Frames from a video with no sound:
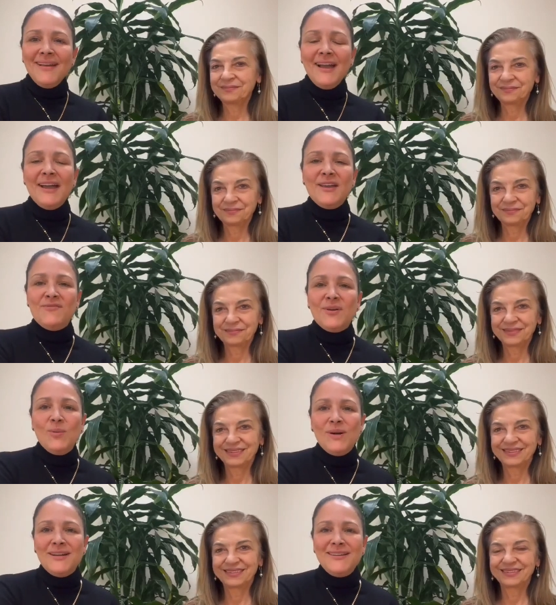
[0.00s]
Speaker 1: Hi
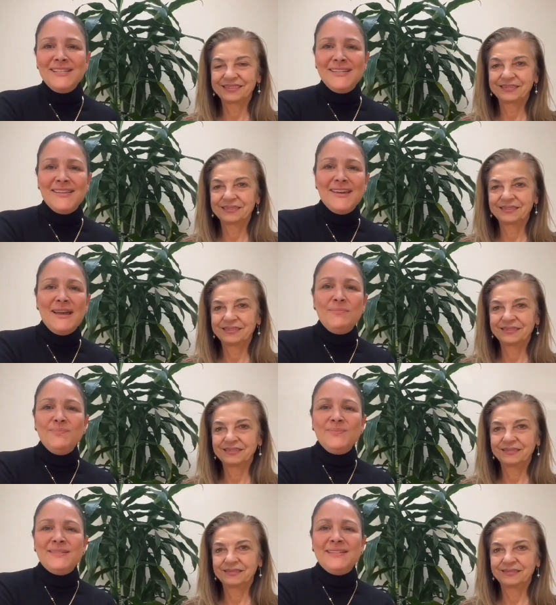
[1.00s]
everyone, today I'm
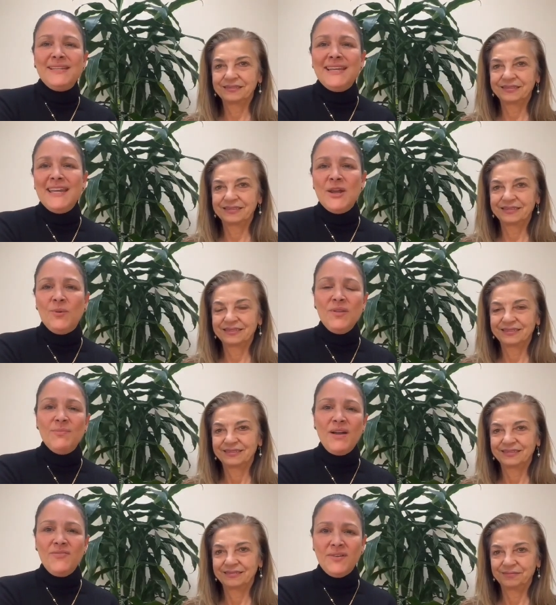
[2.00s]
sitting here with my
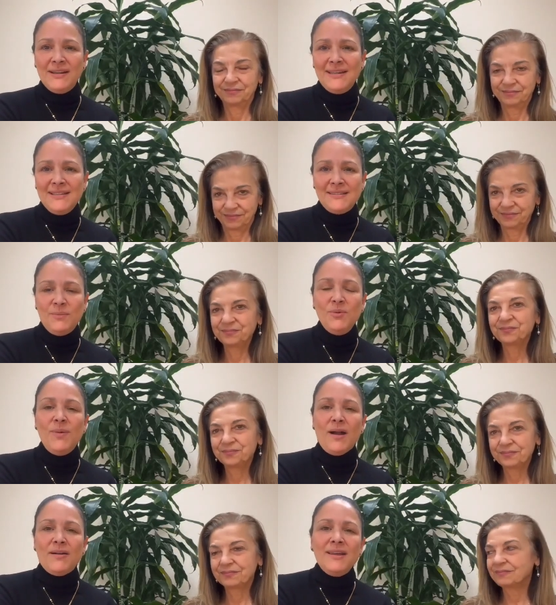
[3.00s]
friend Liza
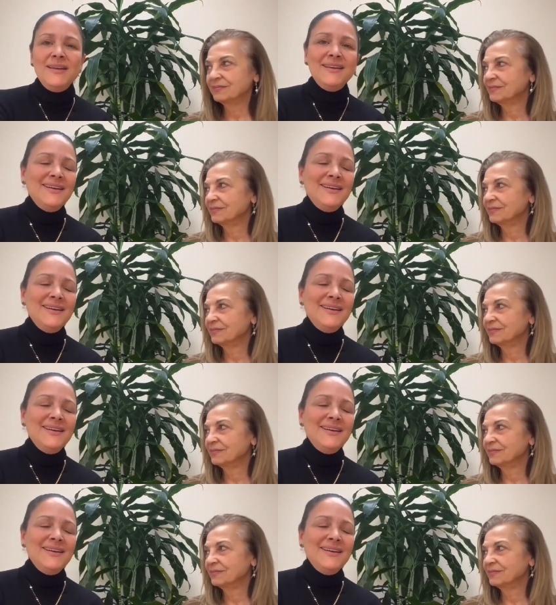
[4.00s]
Boubari.